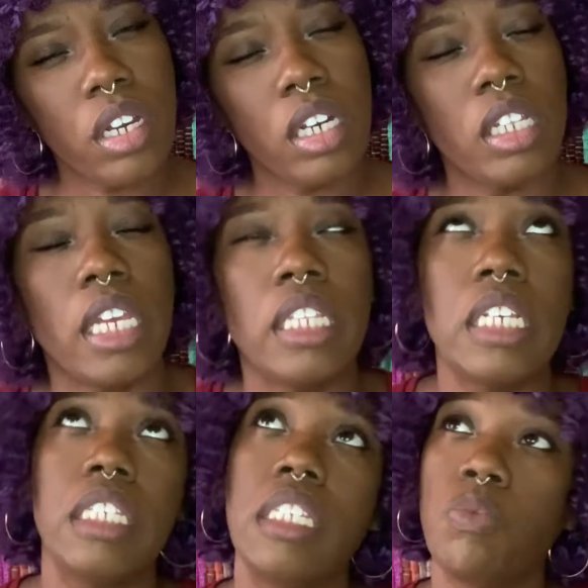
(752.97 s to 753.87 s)
Like,
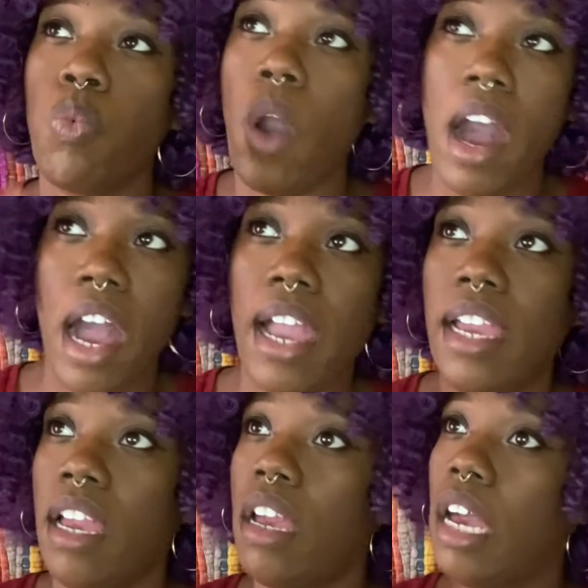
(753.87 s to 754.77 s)
this is why
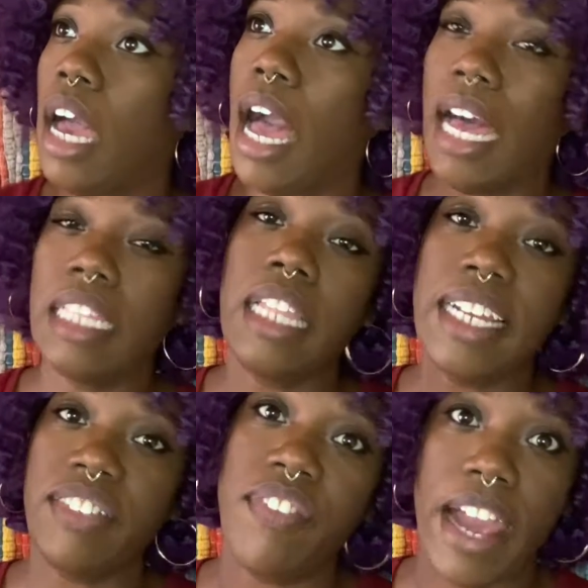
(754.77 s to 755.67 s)
I
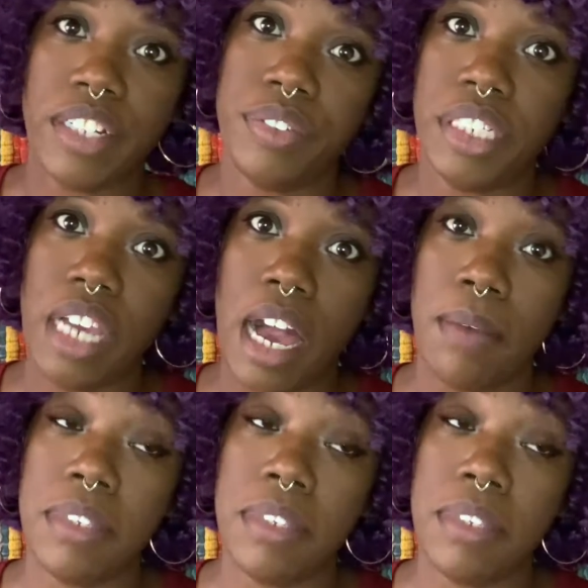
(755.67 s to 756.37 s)
liked factory jobs.